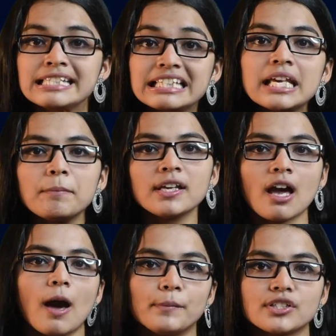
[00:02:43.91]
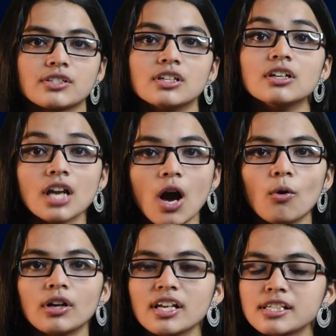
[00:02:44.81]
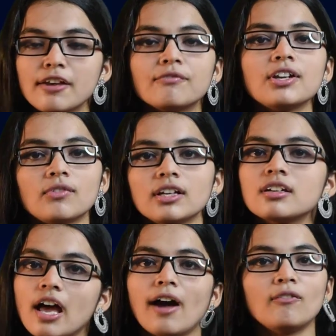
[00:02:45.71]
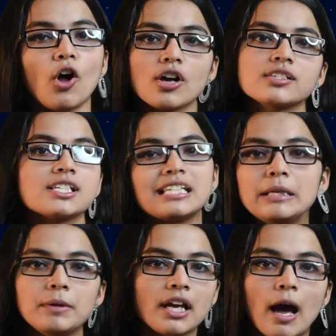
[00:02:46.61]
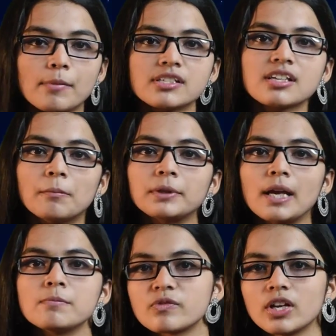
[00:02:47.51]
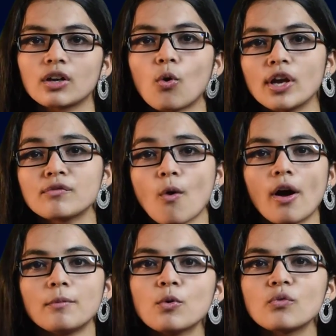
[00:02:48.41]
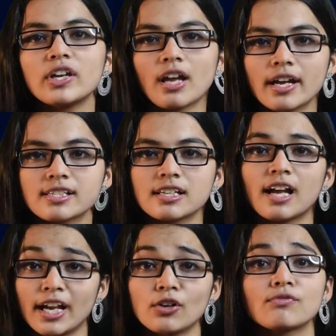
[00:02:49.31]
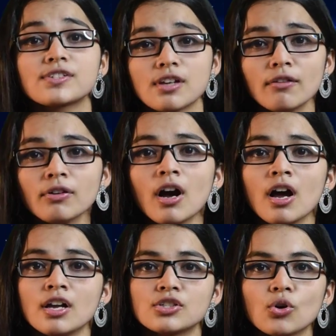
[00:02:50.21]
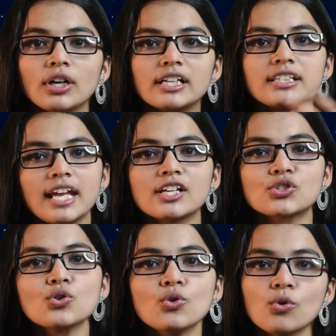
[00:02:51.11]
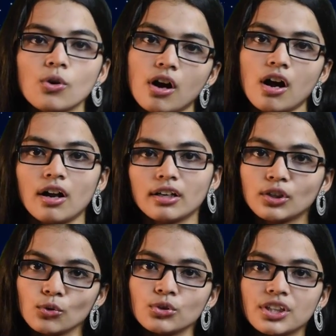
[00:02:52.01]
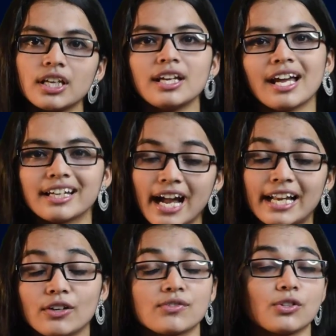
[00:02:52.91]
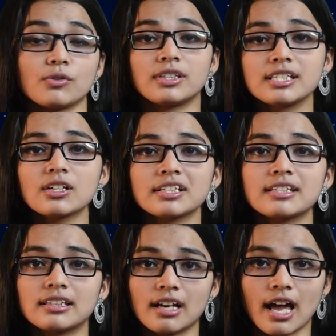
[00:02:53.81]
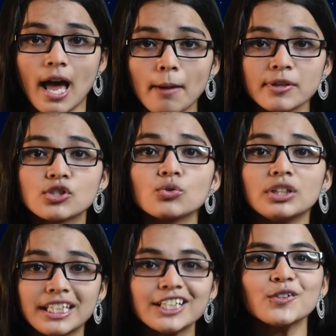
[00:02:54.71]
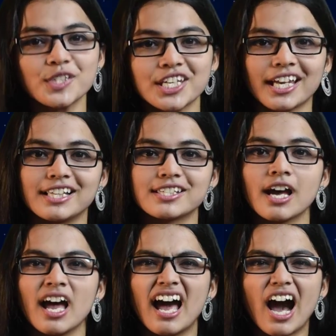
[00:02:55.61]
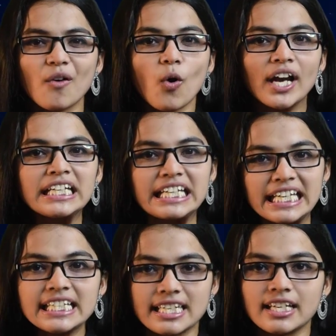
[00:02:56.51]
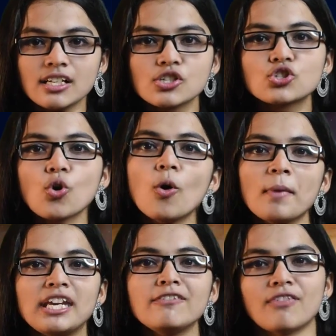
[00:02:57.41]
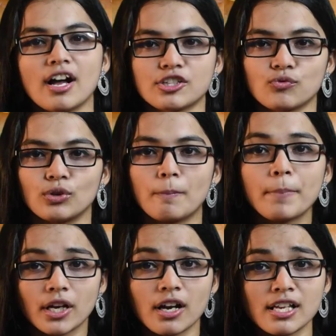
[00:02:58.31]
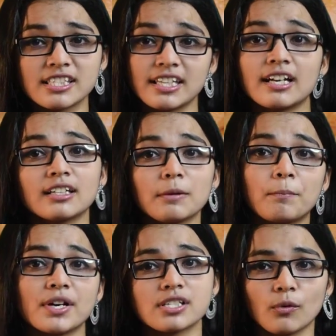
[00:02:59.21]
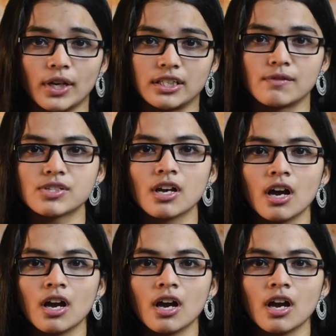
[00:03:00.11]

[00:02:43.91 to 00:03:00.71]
Sleeping habits. Nowadays everyone have lost their sleeping habits. Sometimes we are going for movie nights and kind of stuff. So it takes two, three and kind of these are the habits you need to change. Avoid eating so many fast food because they are the preservatives.